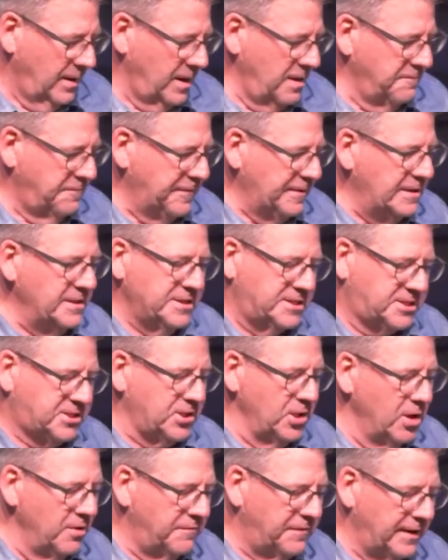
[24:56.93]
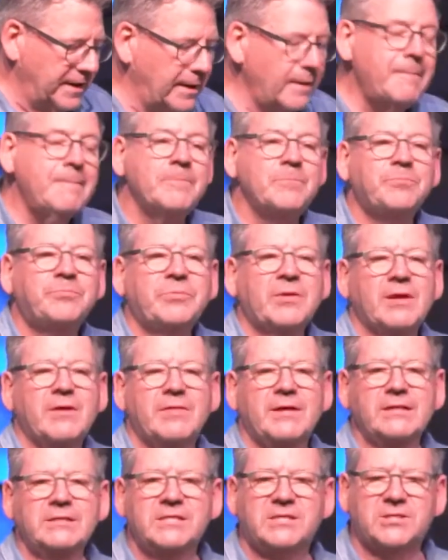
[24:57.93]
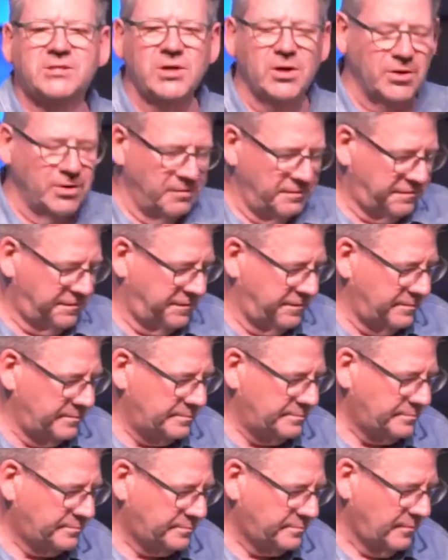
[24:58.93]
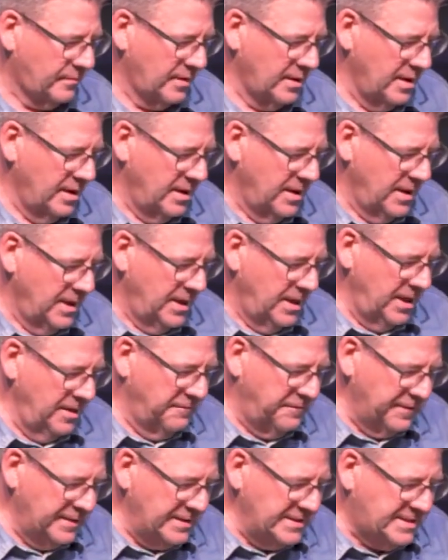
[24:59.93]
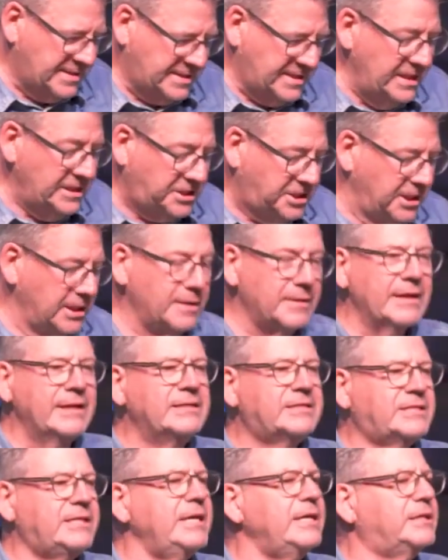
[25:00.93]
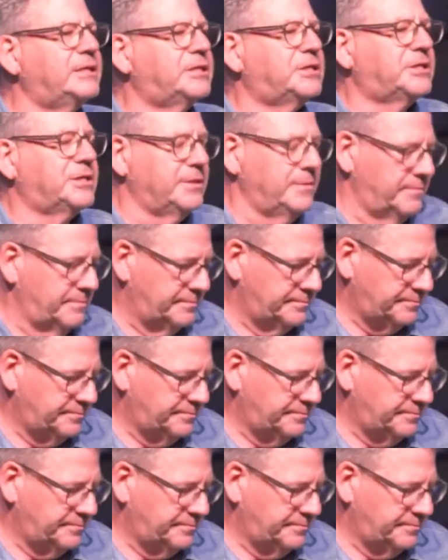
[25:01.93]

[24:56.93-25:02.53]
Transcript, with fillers: If it is serving, then serve. If it is teaching, then teach.